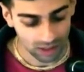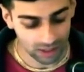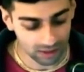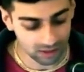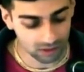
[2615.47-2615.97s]

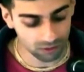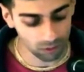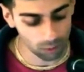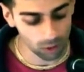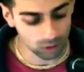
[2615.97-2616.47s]
It is a
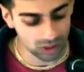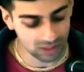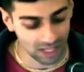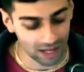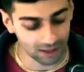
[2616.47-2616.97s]

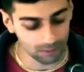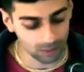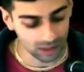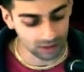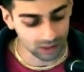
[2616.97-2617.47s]
ferocious
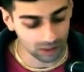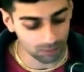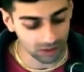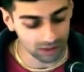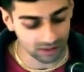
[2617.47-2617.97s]
enemy,
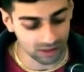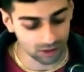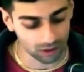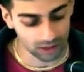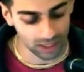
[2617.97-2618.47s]
keeping us
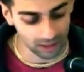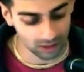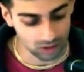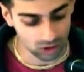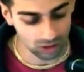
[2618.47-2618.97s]
in our
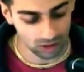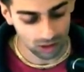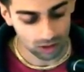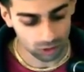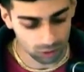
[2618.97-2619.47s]
cage."
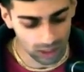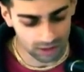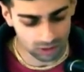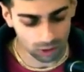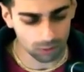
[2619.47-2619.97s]
Do you
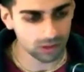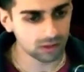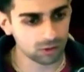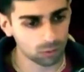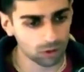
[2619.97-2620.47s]
guys know what
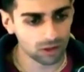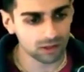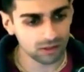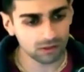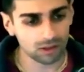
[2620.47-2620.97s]
this word
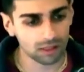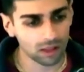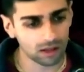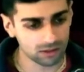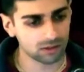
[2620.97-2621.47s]
is?
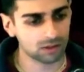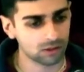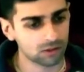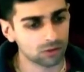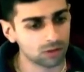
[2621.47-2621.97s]
Lust?
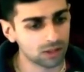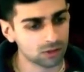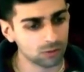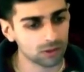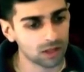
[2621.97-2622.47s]
Do you
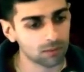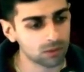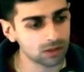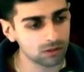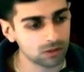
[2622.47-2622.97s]
guys know what that
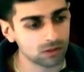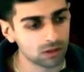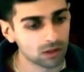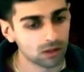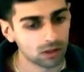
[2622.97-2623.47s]
means?
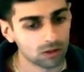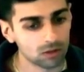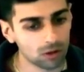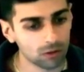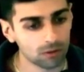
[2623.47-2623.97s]

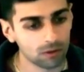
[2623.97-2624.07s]
No?